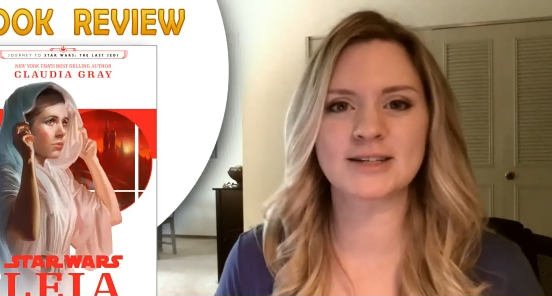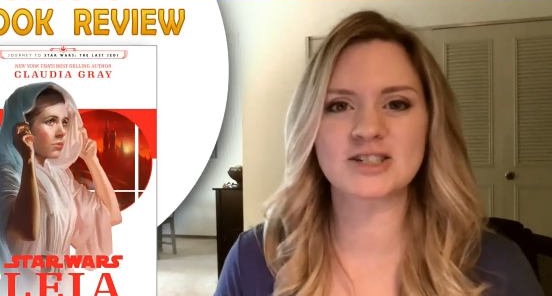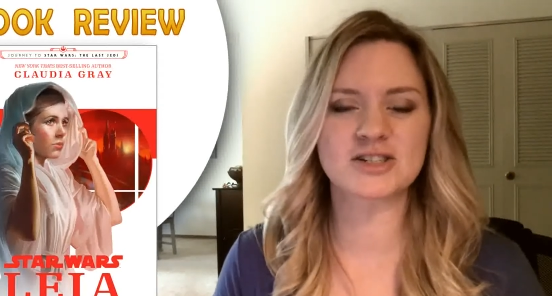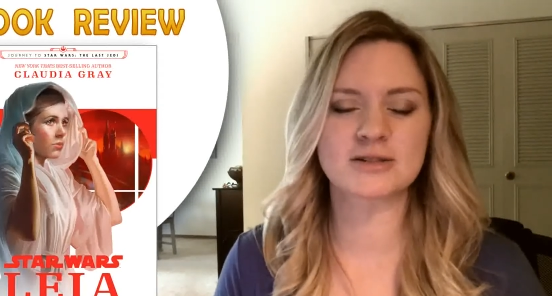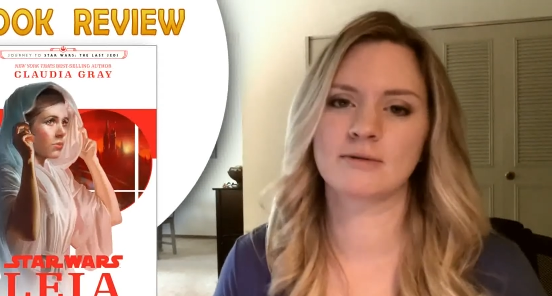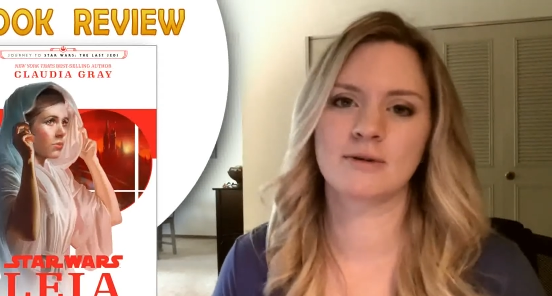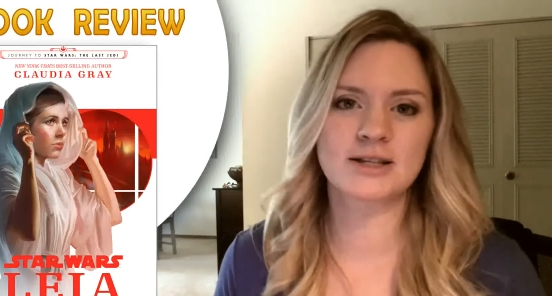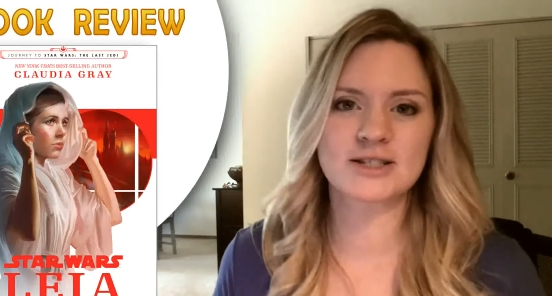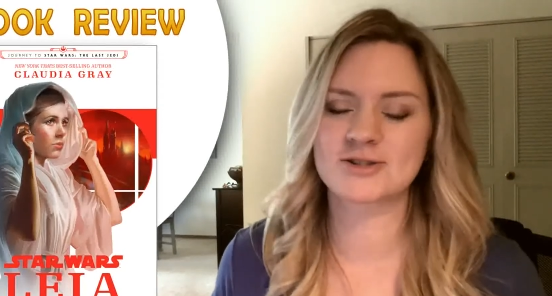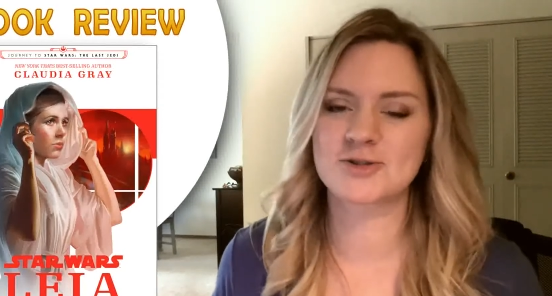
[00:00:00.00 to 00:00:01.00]
Speaker 1: it's
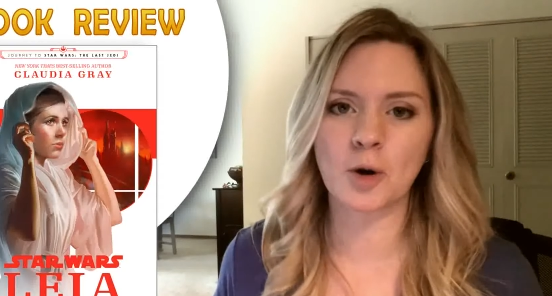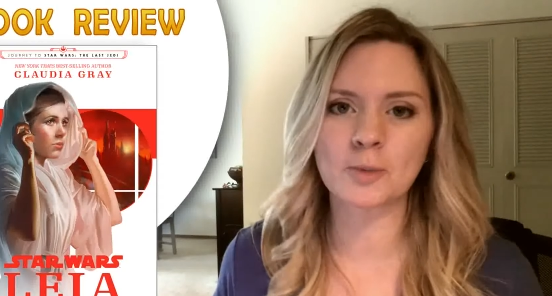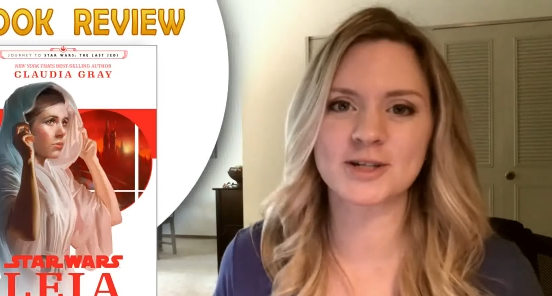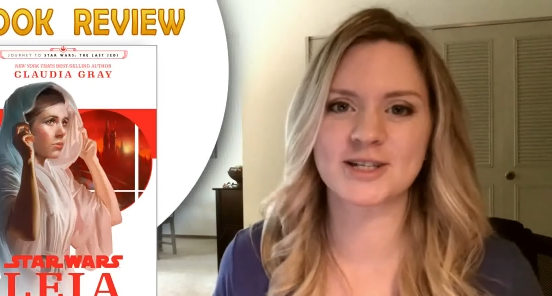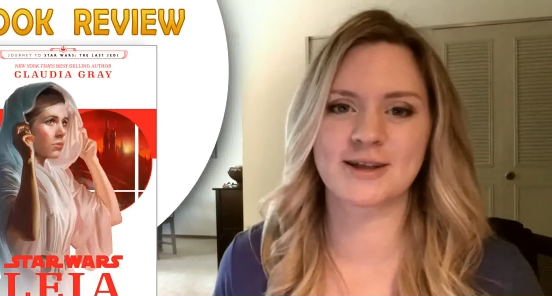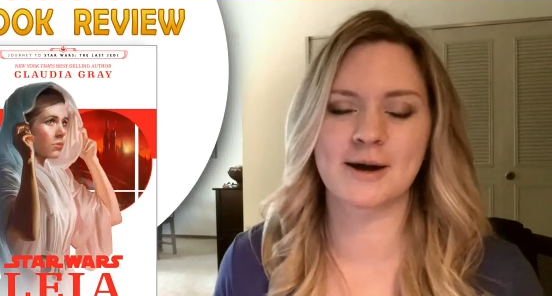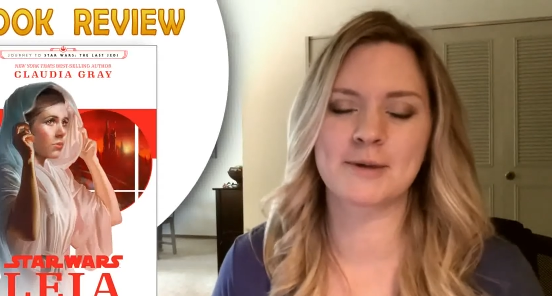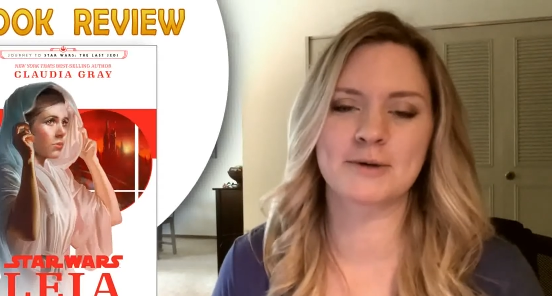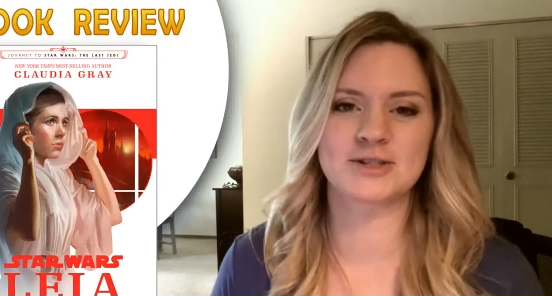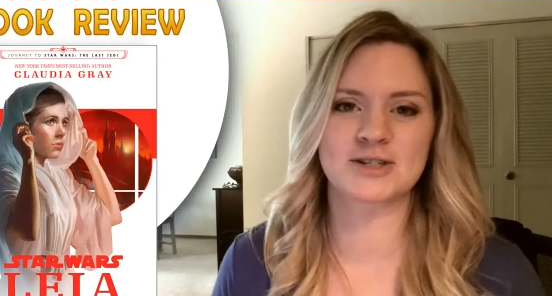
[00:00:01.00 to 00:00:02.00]
just normal to
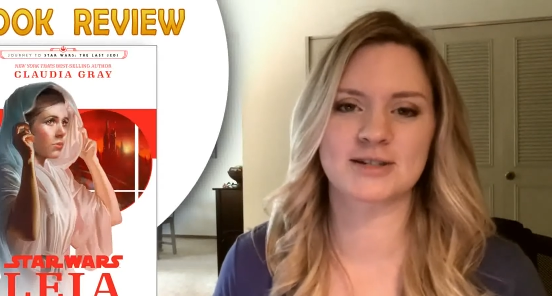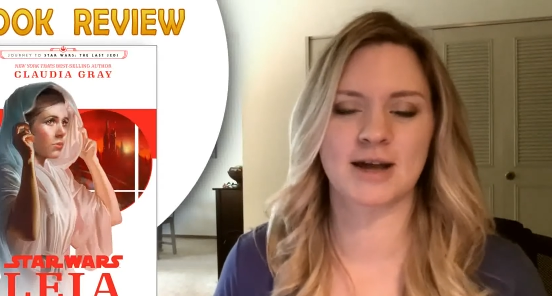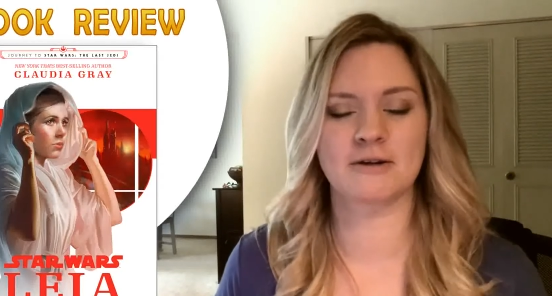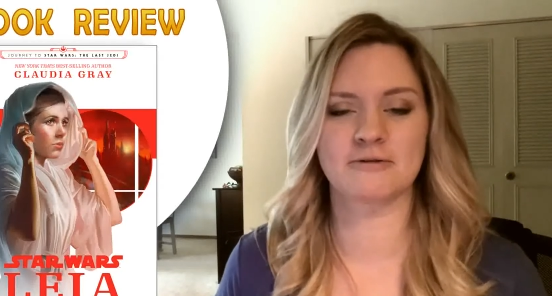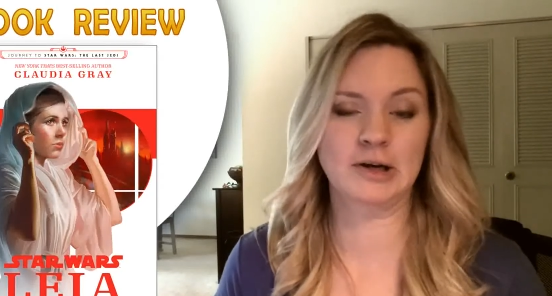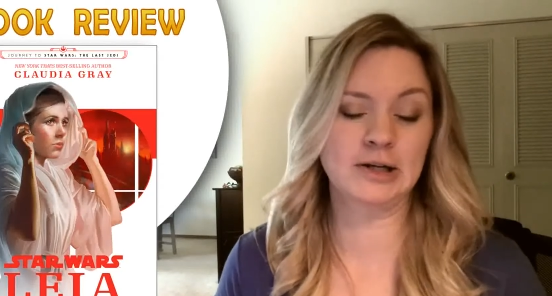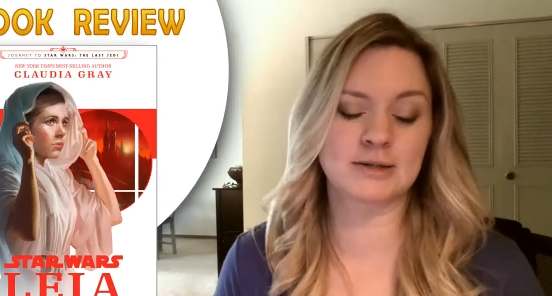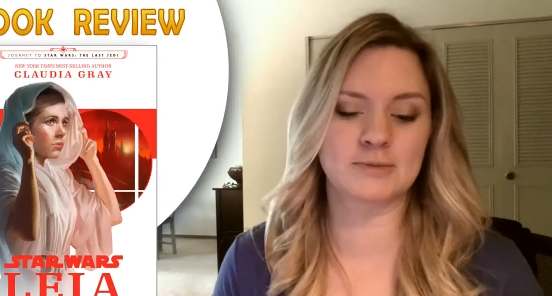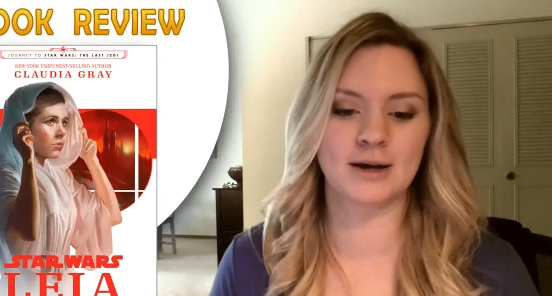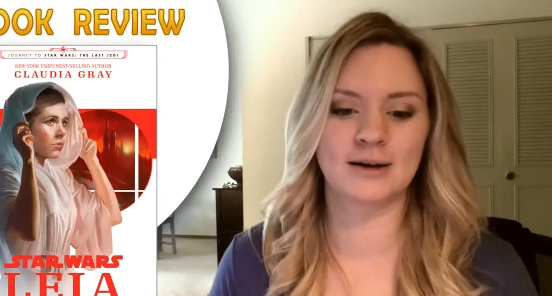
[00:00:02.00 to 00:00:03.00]
them. That was just kind of funny
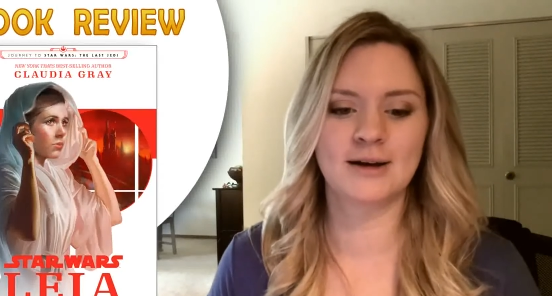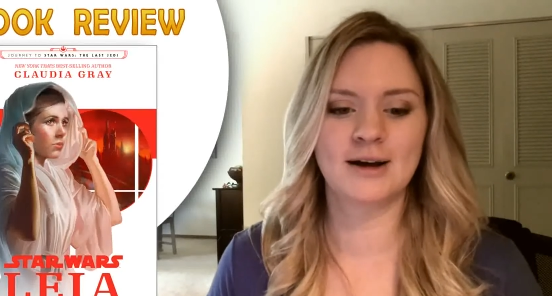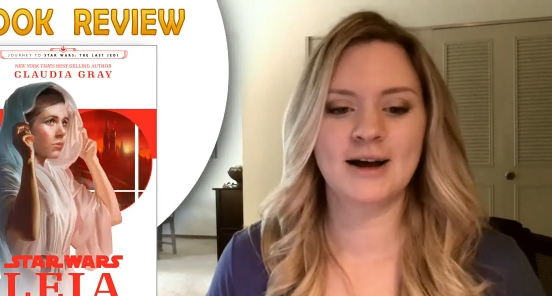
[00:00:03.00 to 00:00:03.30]
to me.